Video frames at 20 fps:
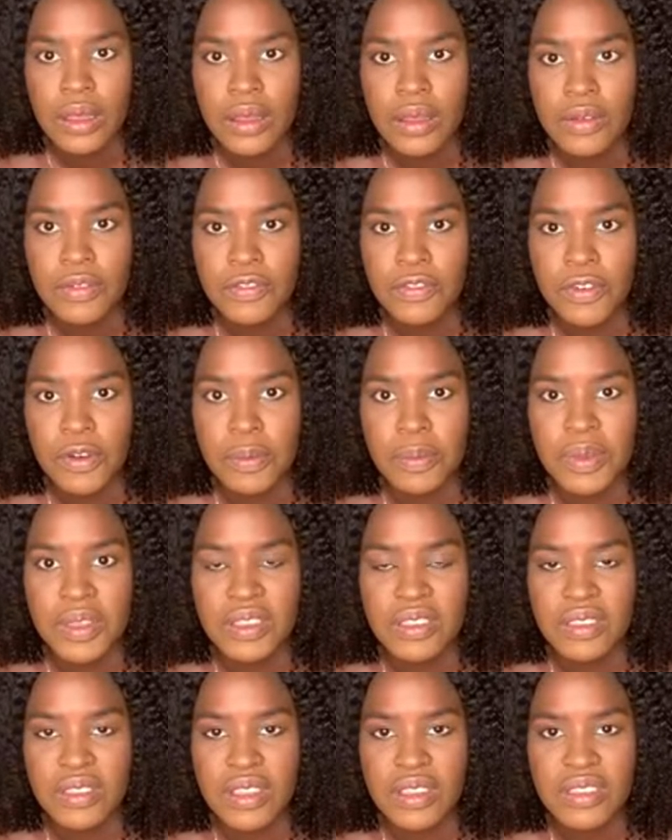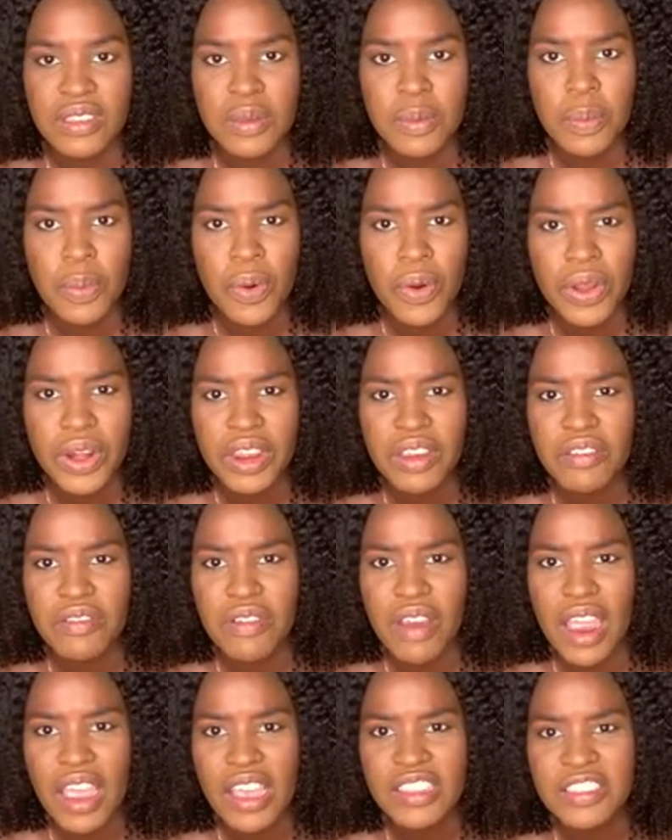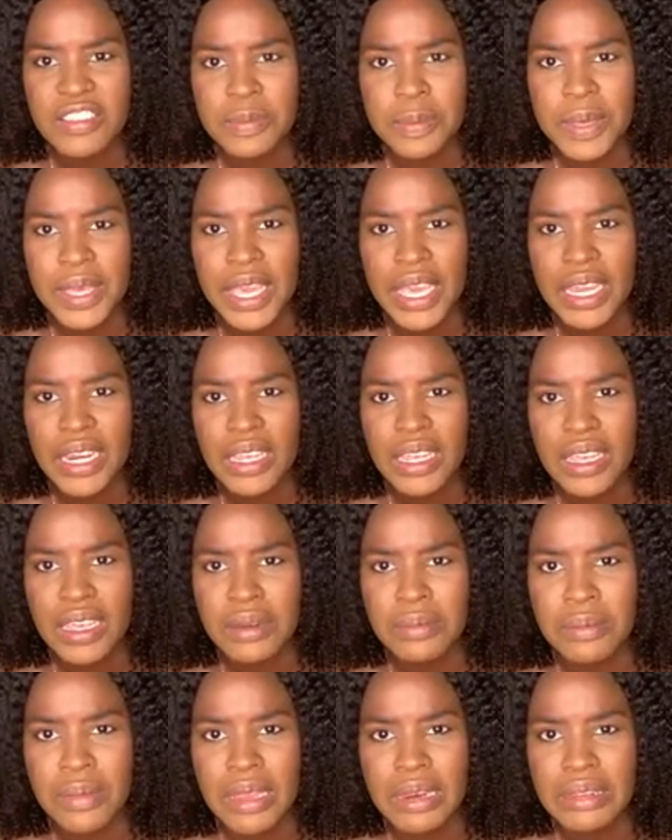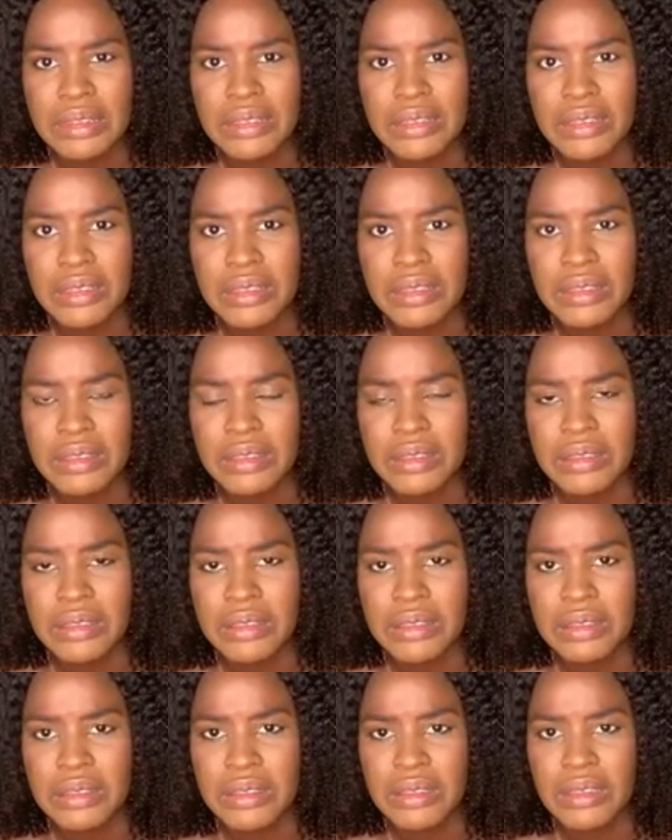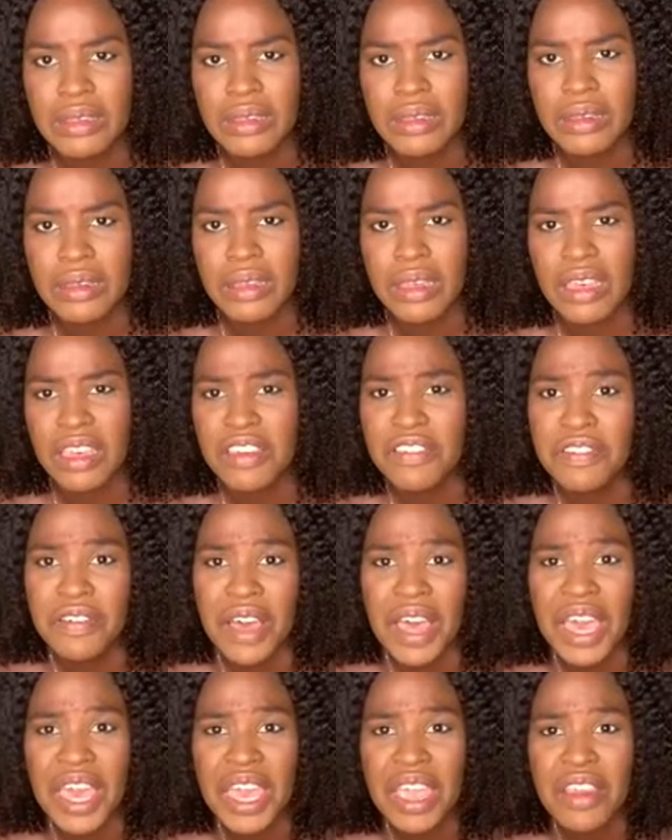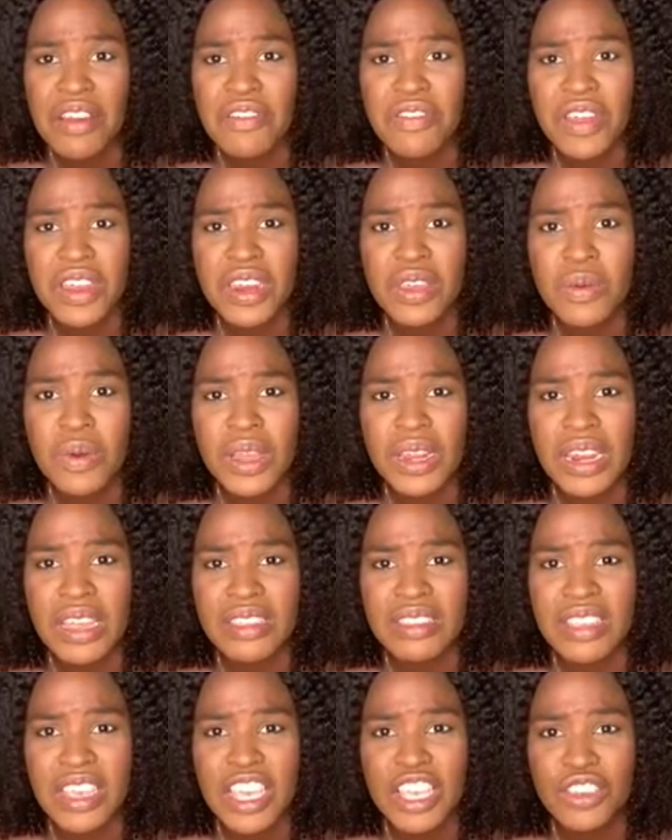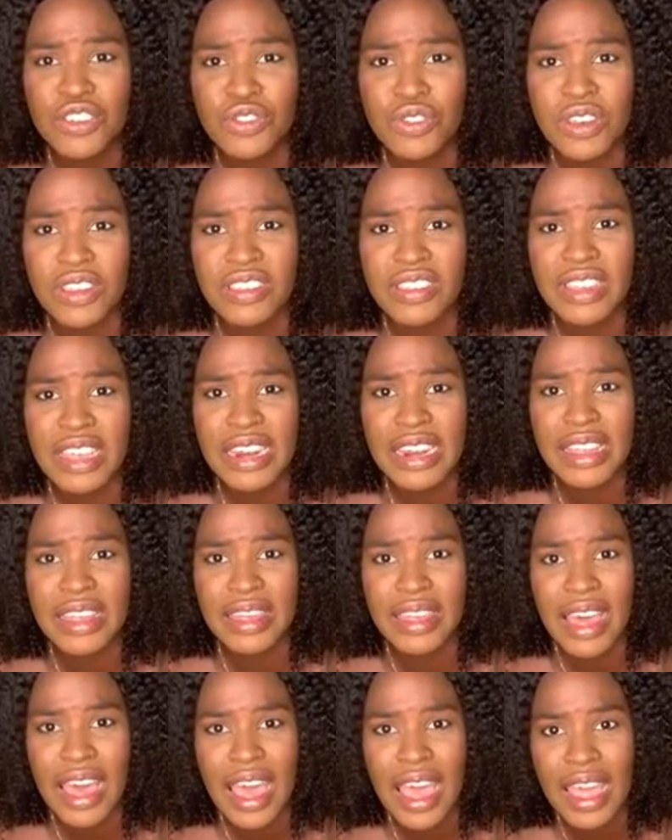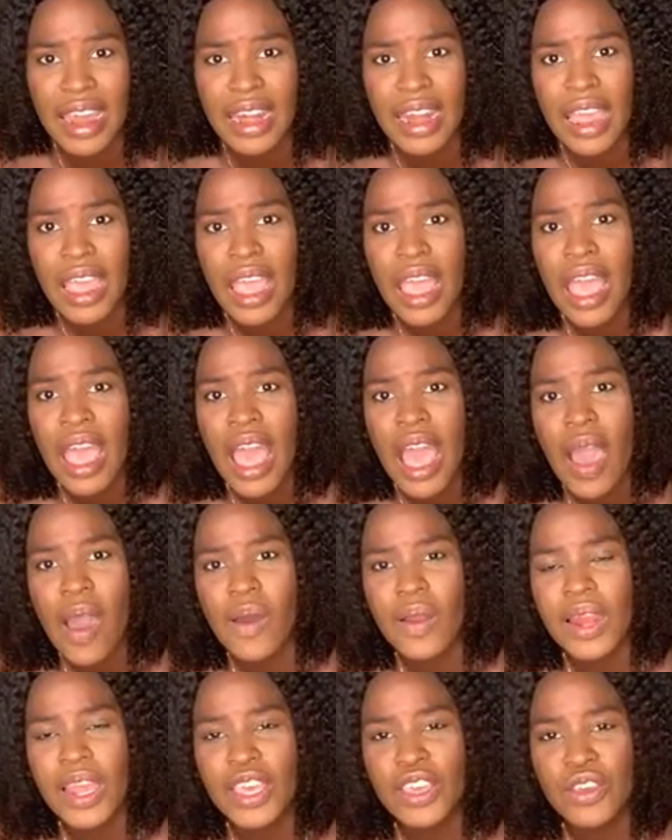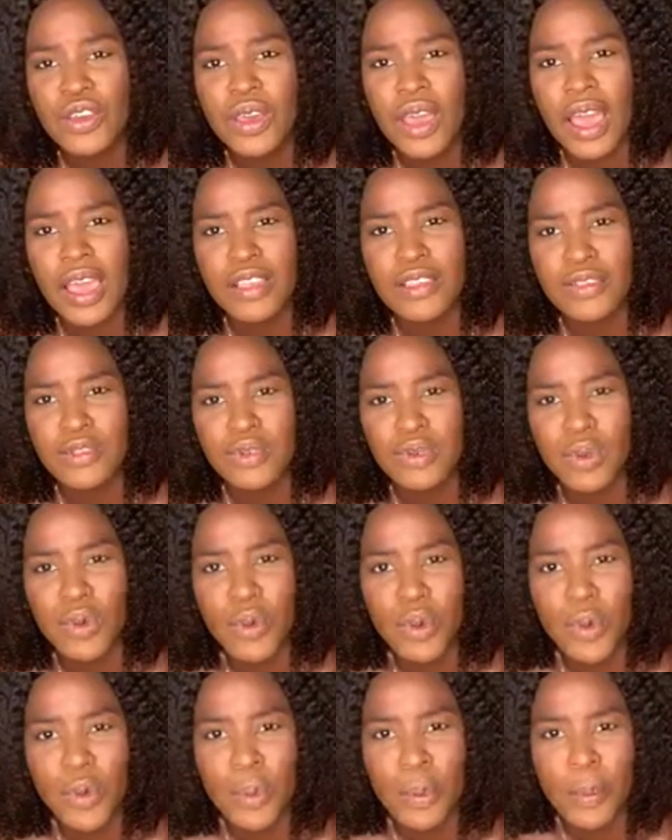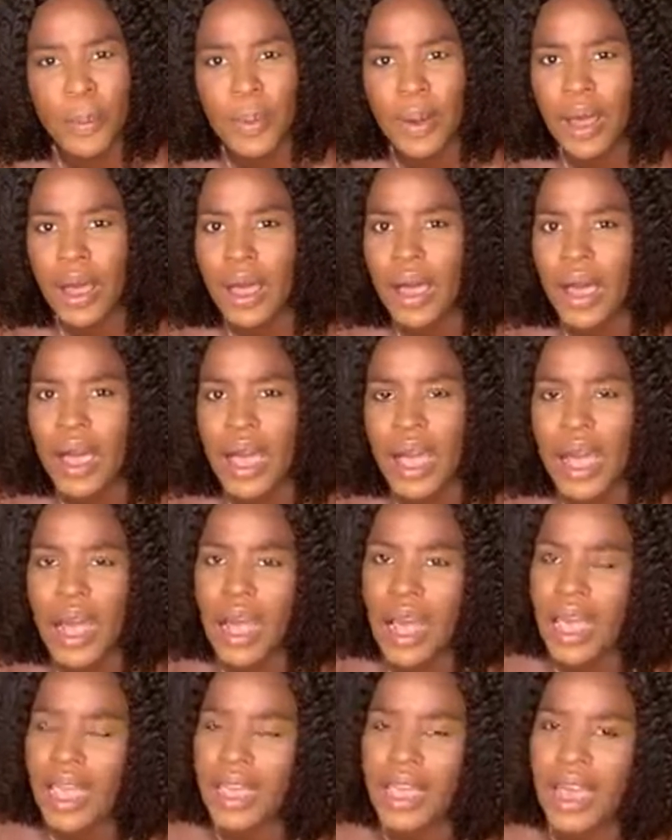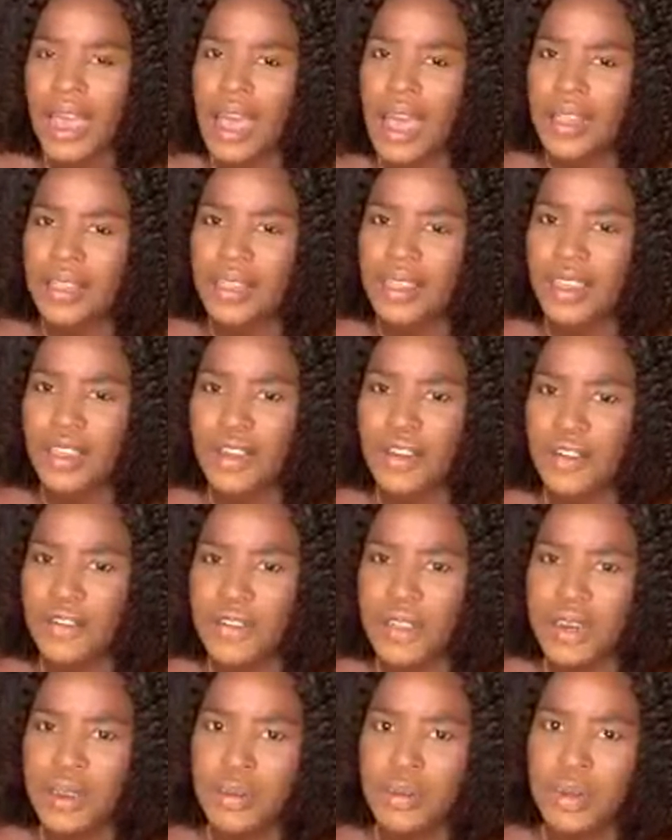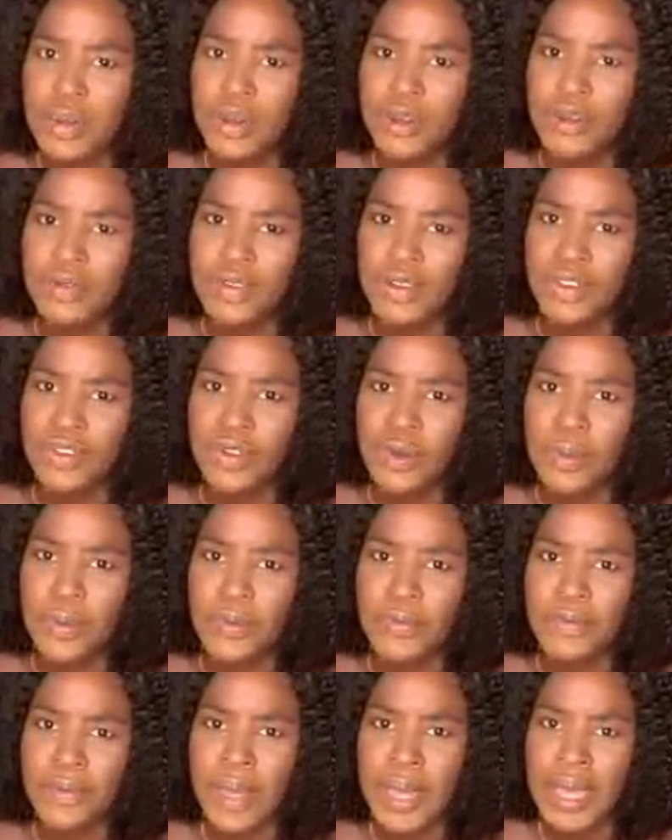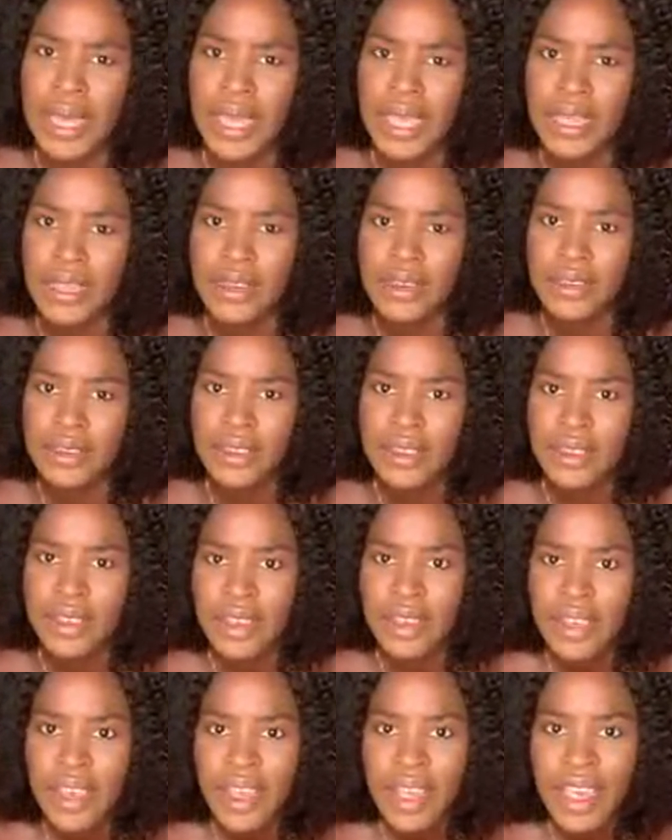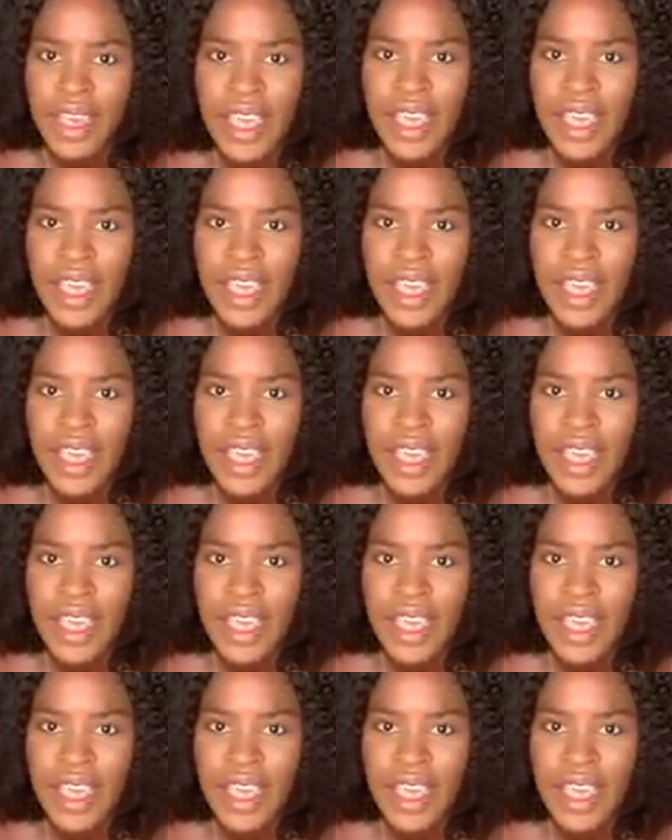For business, importing rice, spaghetti, and medicines. If I hear of anyone that's interested in that, I'll let you guys know, but I can't think of anybody off the top of my head.